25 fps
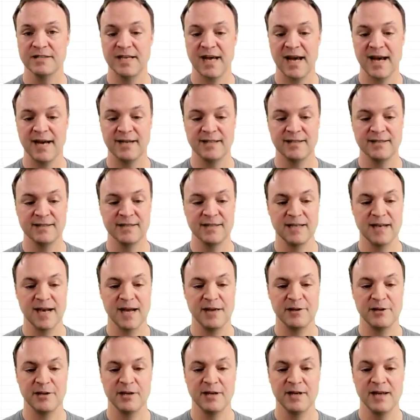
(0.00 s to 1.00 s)
data
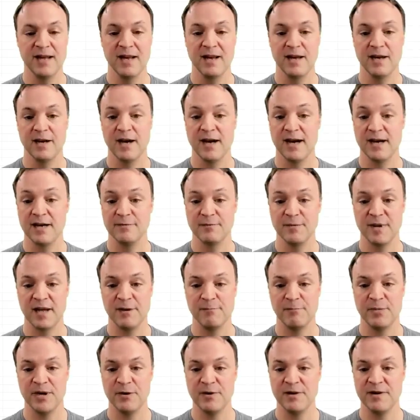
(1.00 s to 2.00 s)
together.
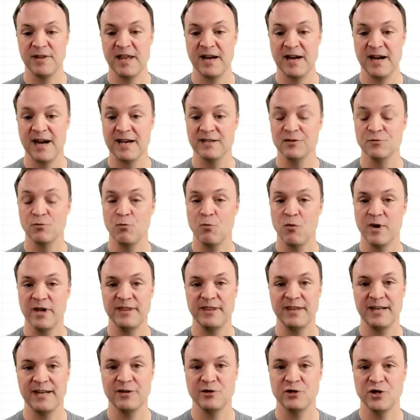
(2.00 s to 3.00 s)
But then as one
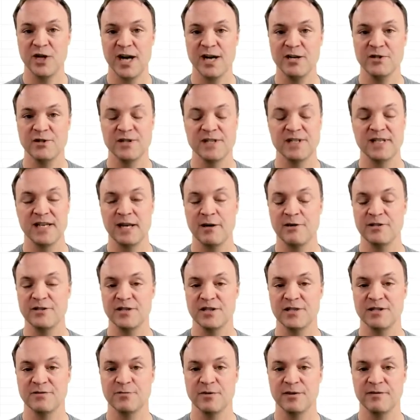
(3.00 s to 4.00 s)
thing changes, it
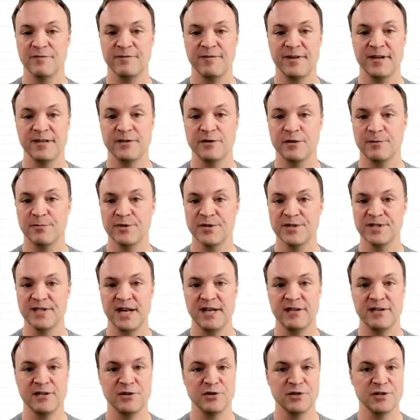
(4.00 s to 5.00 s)
just will fix your
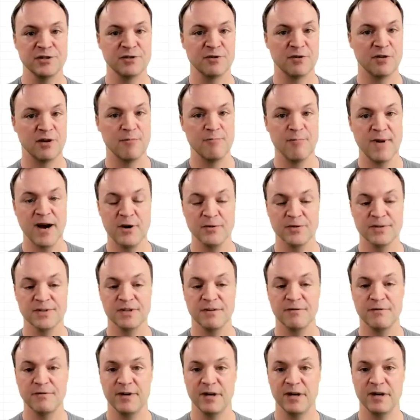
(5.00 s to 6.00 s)
percentages or amounts
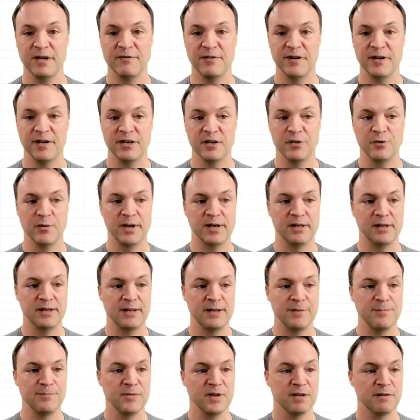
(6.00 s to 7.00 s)
very, very
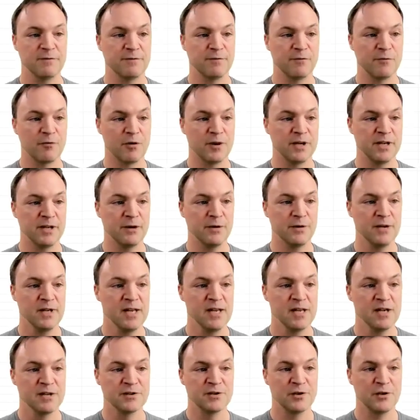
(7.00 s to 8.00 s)
quickly for you.
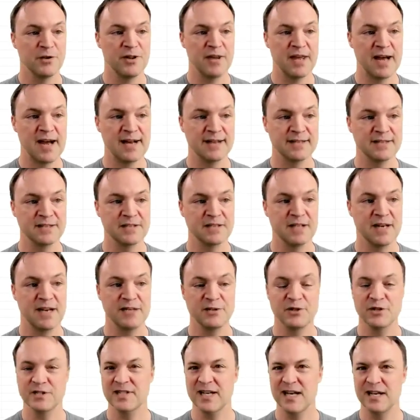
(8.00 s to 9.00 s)
So that's
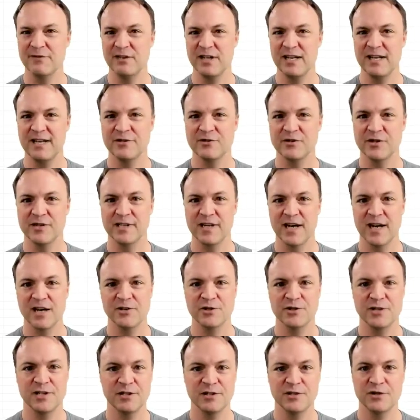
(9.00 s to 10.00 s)
just kind of an
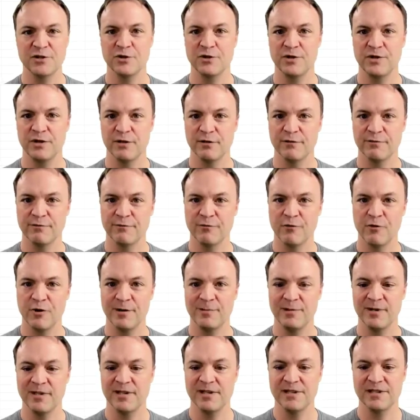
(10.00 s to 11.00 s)
introduction to your
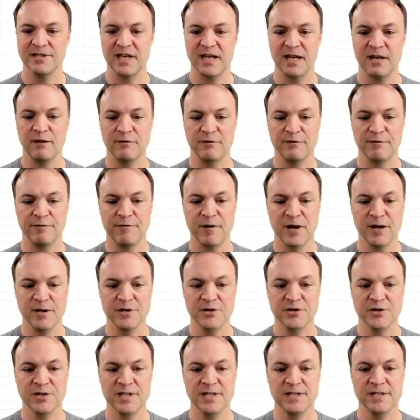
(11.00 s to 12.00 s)
formulas and
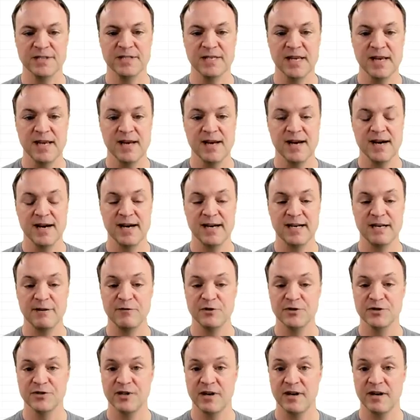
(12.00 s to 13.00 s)
functions. If
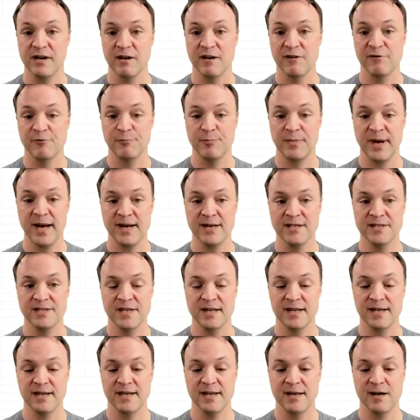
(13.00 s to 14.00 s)
you're starting off
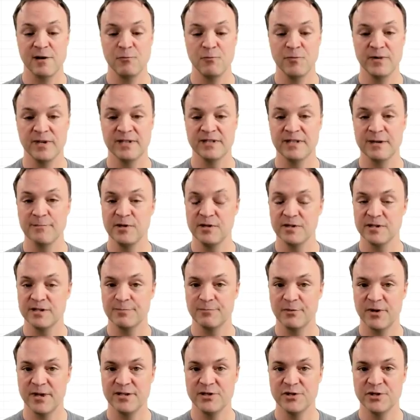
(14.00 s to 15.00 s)
basic with some of your
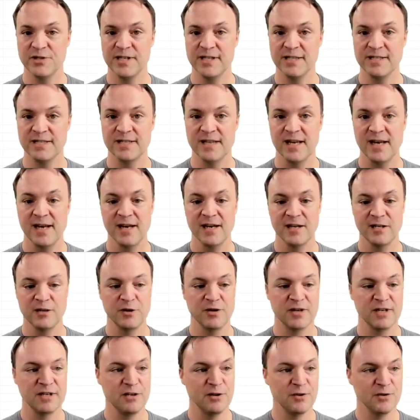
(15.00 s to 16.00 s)
spreadsheets, you
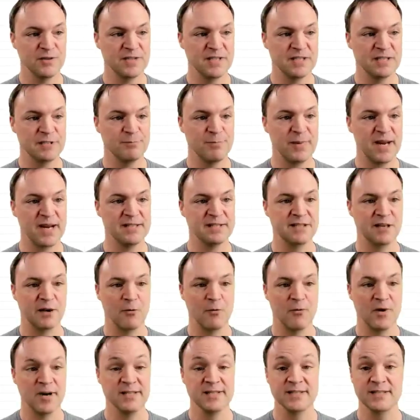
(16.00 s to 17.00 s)
can use these basic
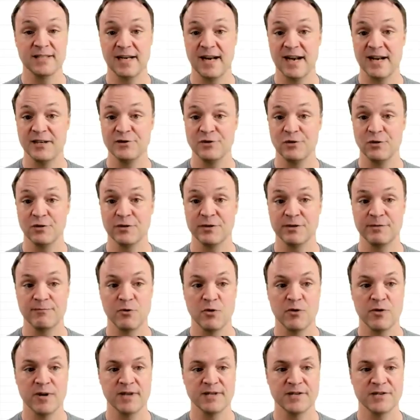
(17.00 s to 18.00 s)
ones, and as you learn
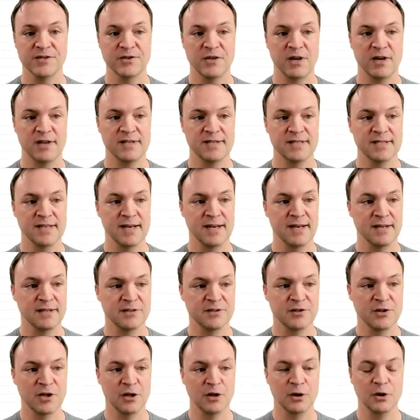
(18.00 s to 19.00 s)
more, start
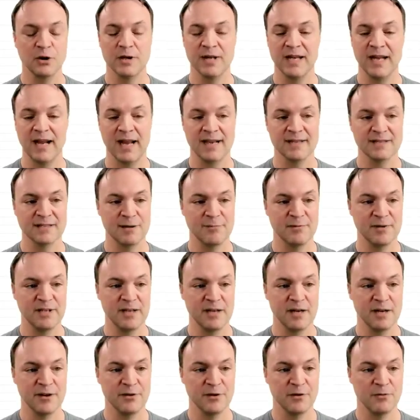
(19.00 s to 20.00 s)
looking at some of
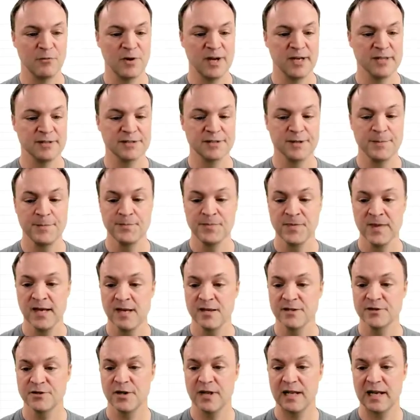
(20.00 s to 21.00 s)
the other ones.
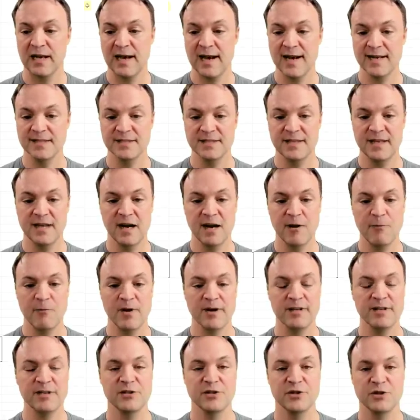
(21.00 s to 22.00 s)
So the last thing I
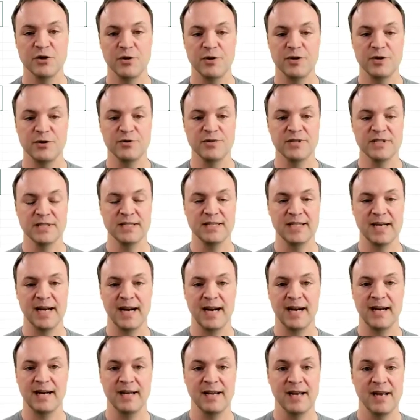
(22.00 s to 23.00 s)
wanted to show you
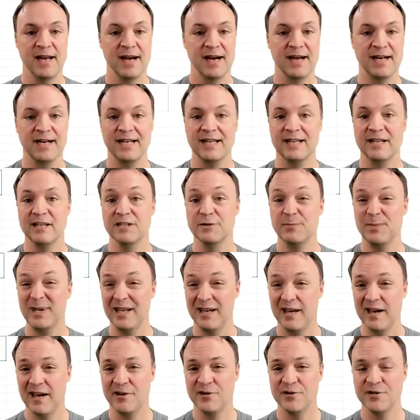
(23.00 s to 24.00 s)
today in this
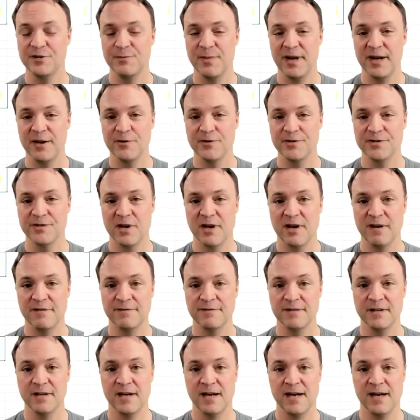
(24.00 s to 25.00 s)
beginner's
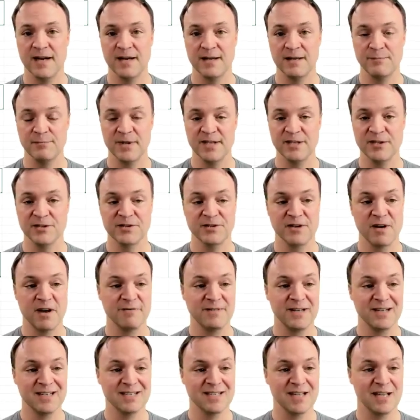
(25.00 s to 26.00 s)

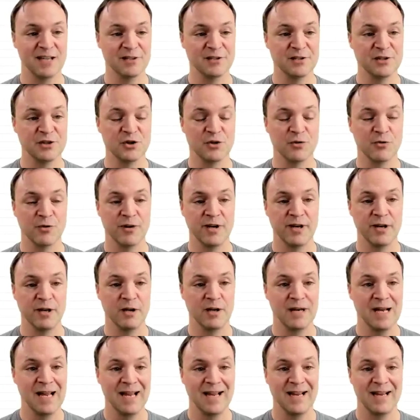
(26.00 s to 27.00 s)
Microsoft Excel
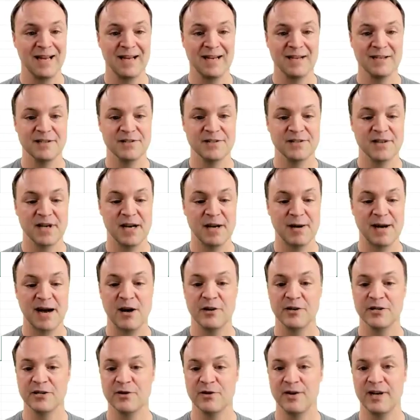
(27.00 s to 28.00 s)
tutorial is
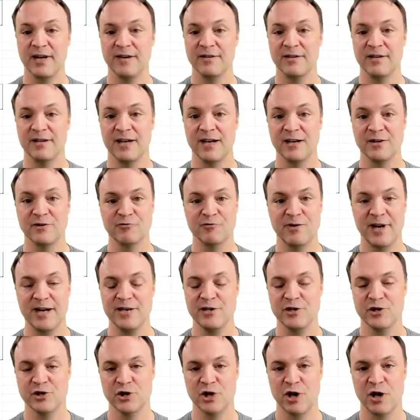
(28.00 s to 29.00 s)
how to create a
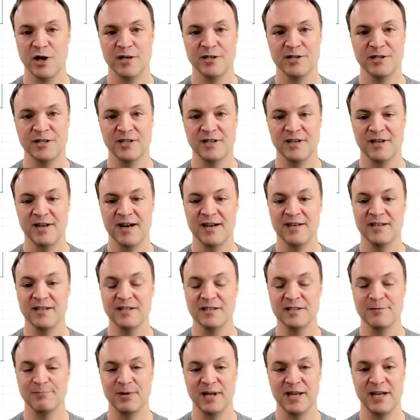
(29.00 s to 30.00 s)
great chart to kind of
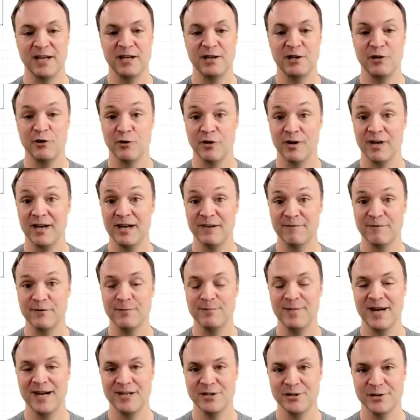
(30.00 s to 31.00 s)
display your
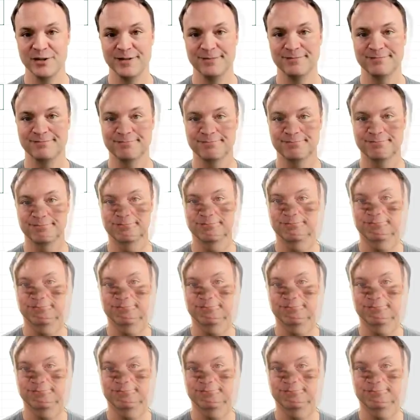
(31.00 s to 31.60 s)
information.